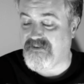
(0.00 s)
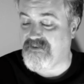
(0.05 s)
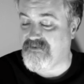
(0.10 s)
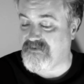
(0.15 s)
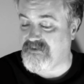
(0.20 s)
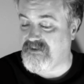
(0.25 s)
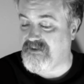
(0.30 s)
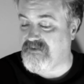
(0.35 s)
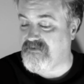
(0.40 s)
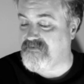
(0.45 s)
he
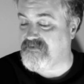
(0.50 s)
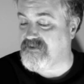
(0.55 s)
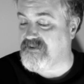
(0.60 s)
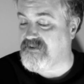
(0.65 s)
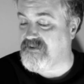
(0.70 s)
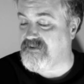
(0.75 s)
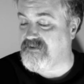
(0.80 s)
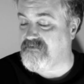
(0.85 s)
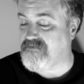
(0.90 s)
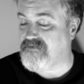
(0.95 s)
was a
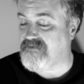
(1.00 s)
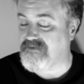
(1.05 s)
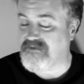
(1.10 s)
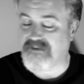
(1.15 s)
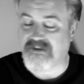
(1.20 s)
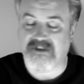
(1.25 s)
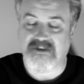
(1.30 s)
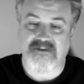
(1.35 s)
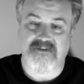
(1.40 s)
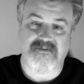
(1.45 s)
good one.
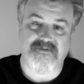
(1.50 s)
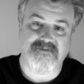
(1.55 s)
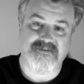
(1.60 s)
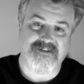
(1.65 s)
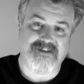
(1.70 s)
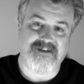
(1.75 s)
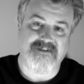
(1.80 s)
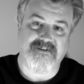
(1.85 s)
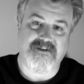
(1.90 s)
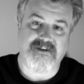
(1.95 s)
Yeah,
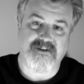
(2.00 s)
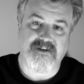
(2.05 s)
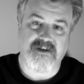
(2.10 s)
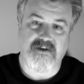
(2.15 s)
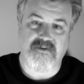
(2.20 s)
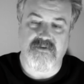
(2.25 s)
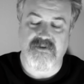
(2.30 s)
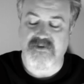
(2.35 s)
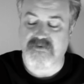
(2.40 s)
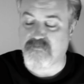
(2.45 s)
I liked
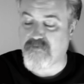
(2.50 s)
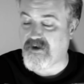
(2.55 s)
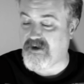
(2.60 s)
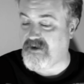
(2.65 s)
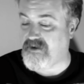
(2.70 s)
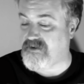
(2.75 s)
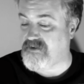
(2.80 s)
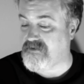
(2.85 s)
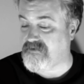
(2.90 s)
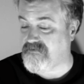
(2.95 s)
how he
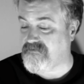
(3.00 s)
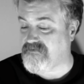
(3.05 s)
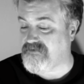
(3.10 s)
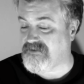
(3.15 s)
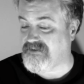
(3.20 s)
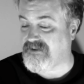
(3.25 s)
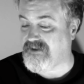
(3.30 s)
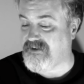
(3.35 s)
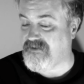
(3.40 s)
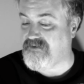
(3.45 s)
spied
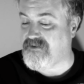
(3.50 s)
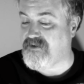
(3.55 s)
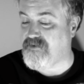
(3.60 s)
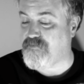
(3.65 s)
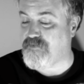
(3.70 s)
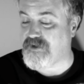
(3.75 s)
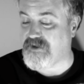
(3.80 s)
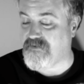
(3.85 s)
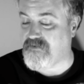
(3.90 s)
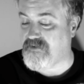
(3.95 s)
on them
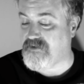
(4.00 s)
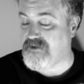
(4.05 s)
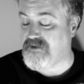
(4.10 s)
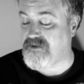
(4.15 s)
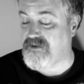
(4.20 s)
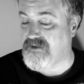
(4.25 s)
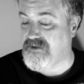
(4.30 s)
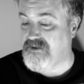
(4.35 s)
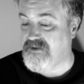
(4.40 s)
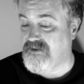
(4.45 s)
and everything.
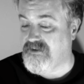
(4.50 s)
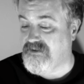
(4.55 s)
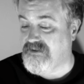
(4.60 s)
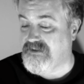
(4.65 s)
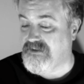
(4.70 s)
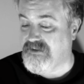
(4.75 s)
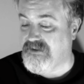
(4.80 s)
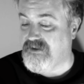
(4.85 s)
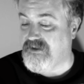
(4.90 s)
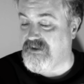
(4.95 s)

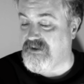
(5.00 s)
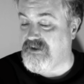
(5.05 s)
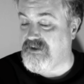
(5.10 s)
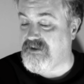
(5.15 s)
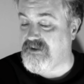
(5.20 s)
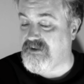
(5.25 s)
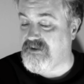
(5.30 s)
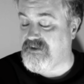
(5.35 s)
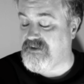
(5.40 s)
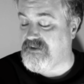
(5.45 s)

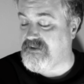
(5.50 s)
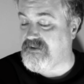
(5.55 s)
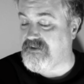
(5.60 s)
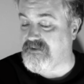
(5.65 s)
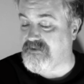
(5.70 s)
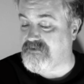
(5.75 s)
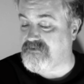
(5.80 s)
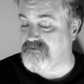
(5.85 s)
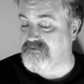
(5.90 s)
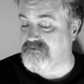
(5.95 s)

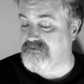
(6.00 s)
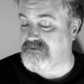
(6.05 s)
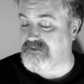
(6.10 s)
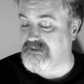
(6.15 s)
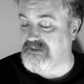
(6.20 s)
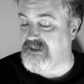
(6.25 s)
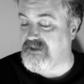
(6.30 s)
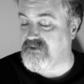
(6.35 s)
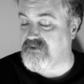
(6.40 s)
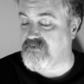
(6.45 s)
Ah, the
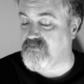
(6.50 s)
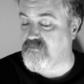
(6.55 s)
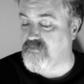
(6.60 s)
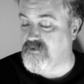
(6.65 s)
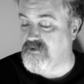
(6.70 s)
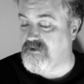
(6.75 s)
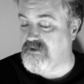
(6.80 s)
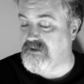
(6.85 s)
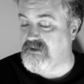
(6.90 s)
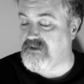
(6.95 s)
next
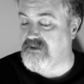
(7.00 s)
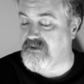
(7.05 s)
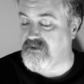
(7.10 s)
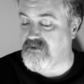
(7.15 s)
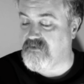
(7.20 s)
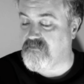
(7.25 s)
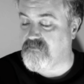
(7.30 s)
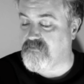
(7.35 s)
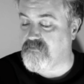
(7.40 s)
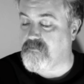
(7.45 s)
one
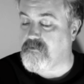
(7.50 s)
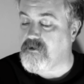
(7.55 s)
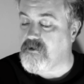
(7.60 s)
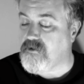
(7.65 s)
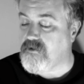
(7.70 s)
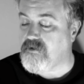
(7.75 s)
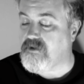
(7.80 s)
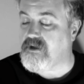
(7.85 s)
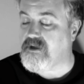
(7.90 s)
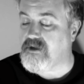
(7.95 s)
is
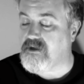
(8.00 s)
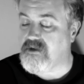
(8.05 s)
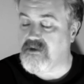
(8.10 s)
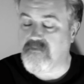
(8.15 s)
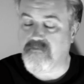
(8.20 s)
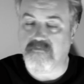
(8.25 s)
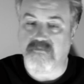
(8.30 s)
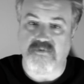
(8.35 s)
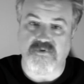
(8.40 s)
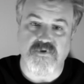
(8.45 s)
pretty
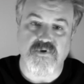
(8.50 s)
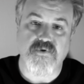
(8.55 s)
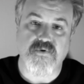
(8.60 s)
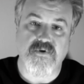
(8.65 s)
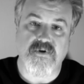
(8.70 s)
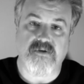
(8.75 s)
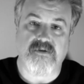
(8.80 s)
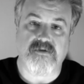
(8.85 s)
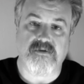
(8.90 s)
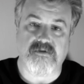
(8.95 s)

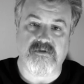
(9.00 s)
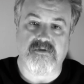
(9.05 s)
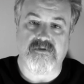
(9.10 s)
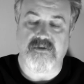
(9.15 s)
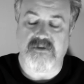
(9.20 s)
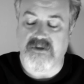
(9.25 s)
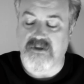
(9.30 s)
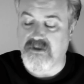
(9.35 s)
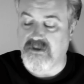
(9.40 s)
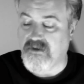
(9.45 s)

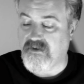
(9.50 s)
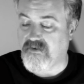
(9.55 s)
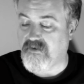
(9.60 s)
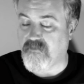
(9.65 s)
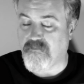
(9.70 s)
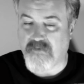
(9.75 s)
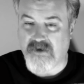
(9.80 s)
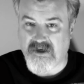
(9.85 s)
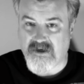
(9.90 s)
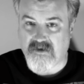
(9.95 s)
brutal. The
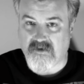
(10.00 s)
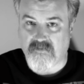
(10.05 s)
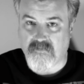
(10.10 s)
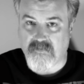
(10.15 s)
Pale